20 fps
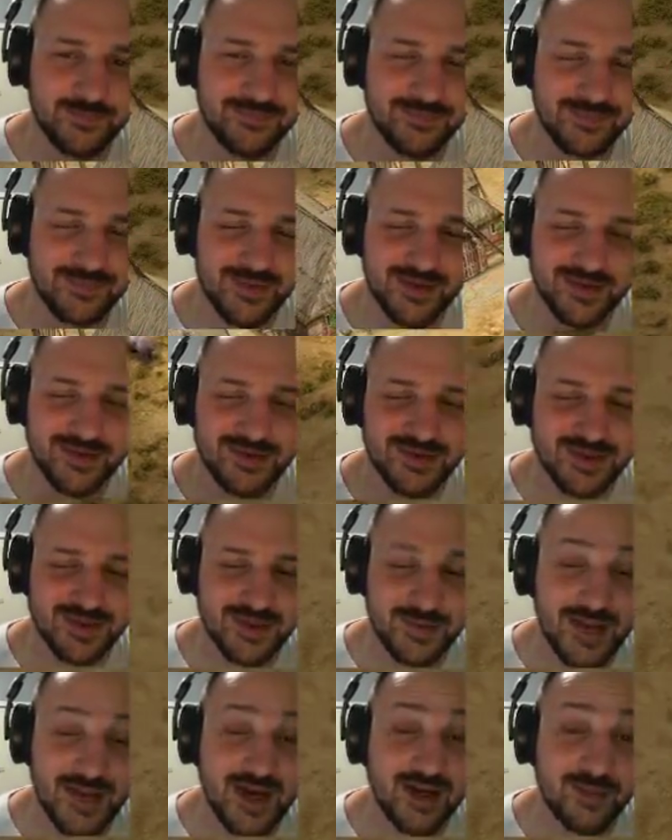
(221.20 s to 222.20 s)
So he's going
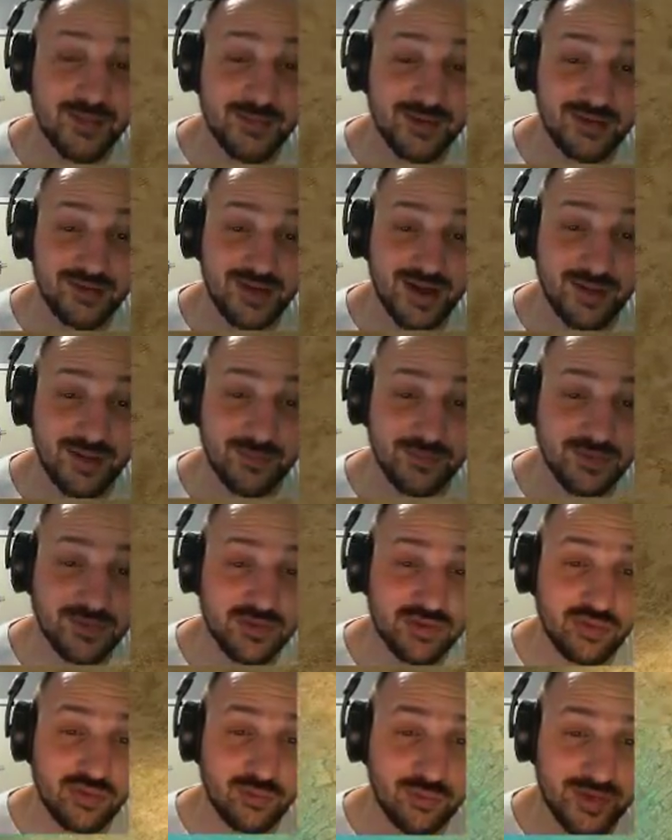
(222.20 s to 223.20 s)
to be able to build up
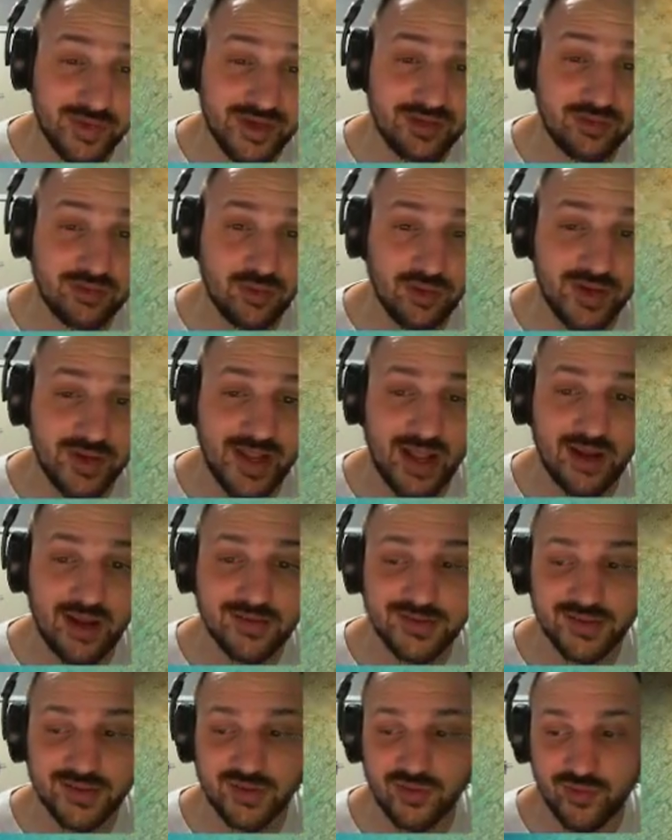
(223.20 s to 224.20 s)
three
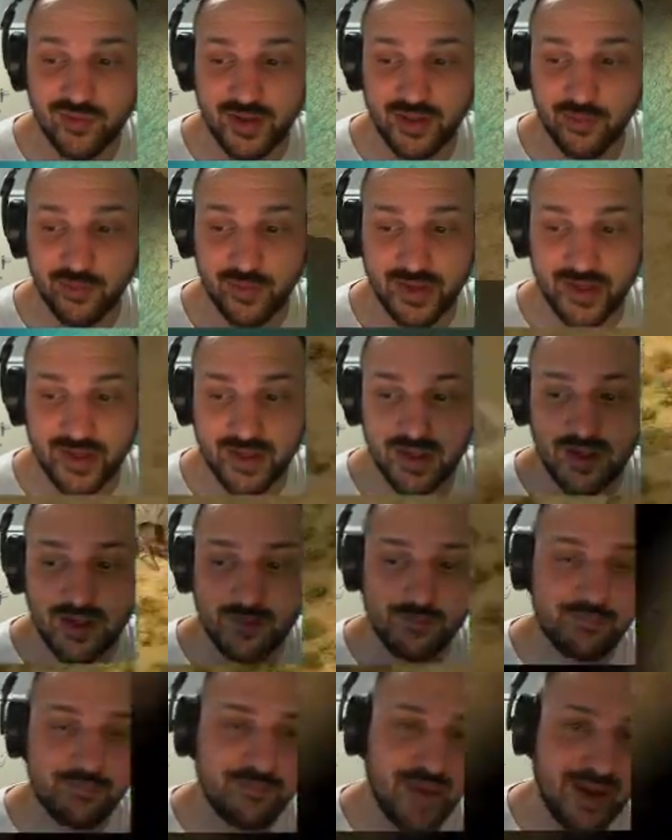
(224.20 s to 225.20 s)
longhouses straight away.
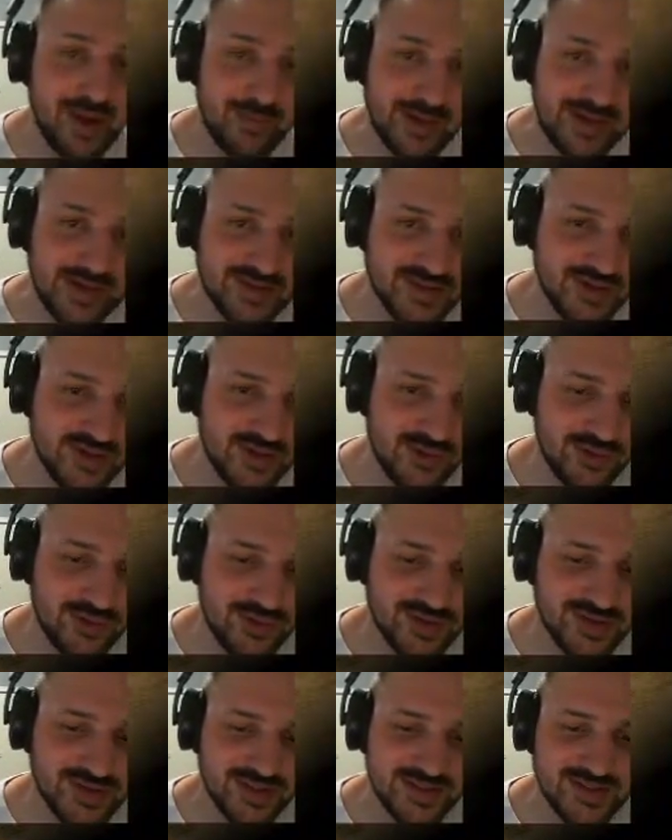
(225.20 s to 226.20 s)
Maybe he's going to
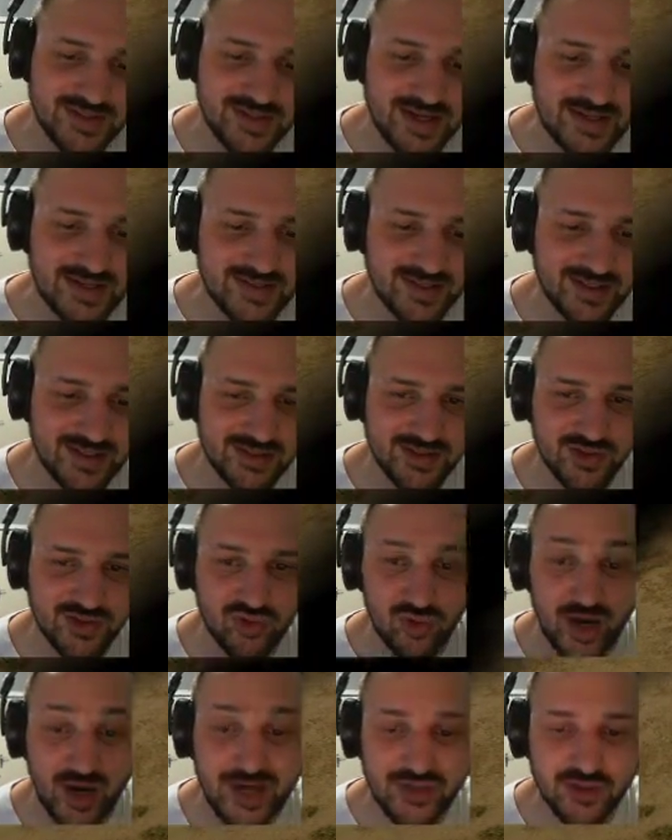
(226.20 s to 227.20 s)
use this as a
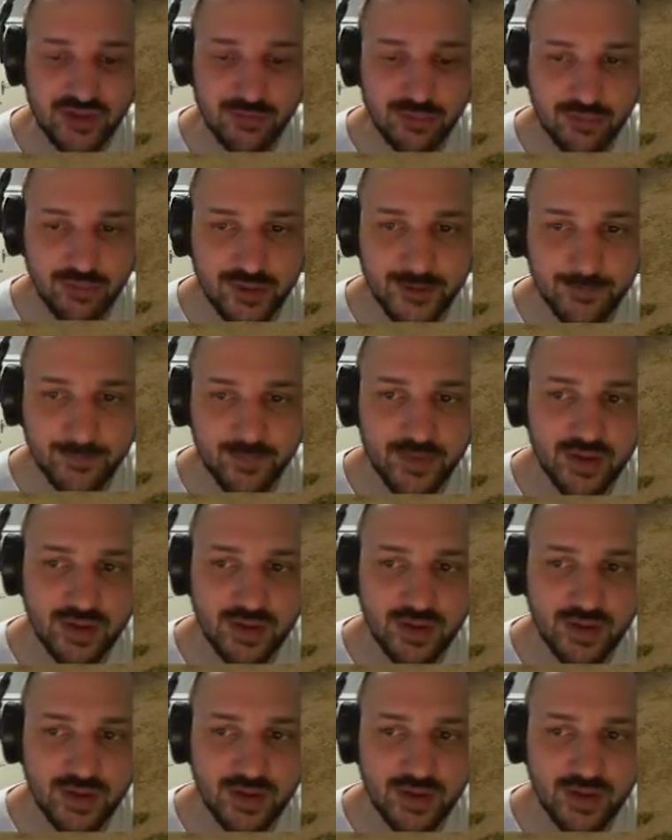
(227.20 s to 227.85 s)
distraction point.